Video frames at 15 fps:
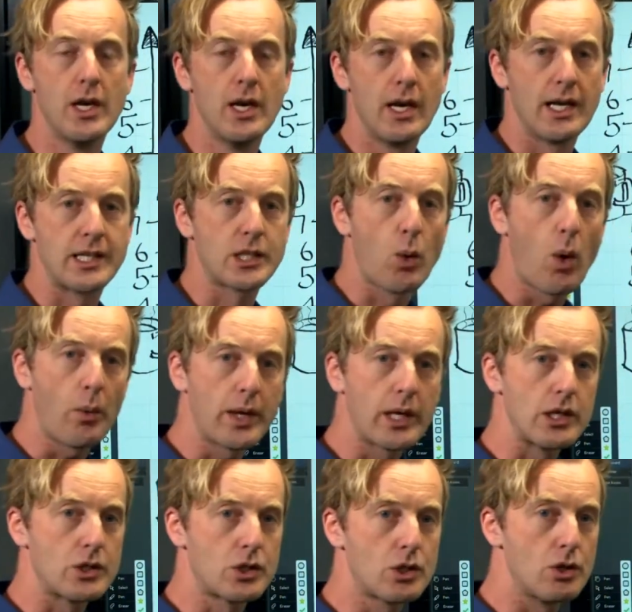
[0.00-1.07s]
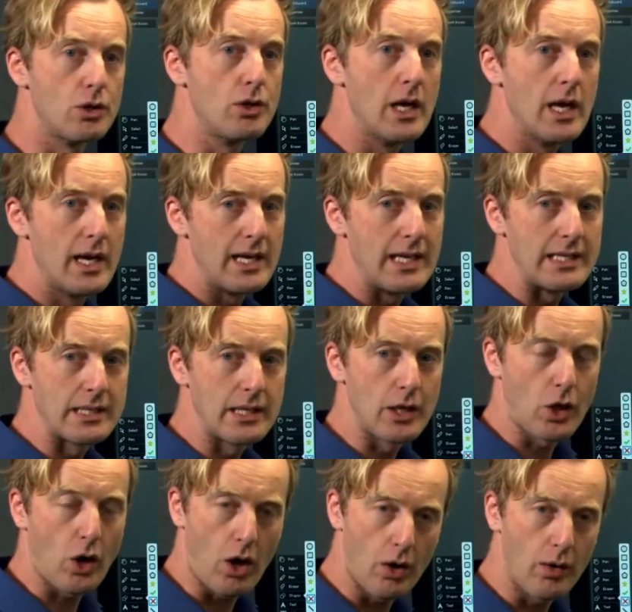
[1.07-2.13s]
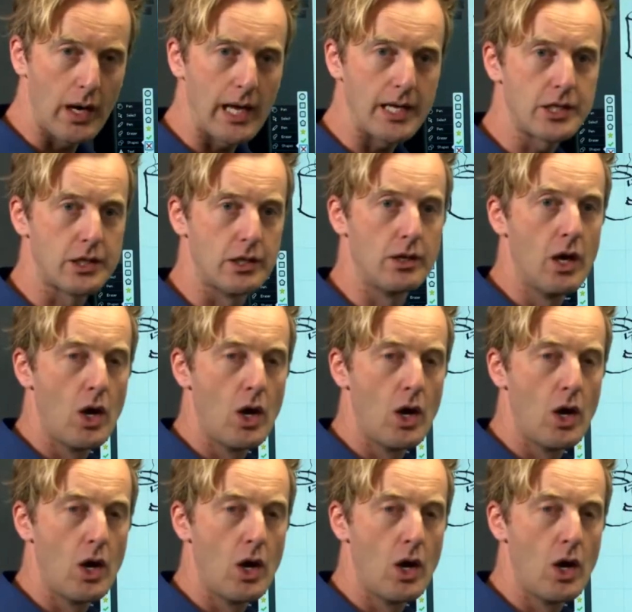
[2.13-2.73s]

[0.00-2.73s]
And so what we're going to do is, in a correlation,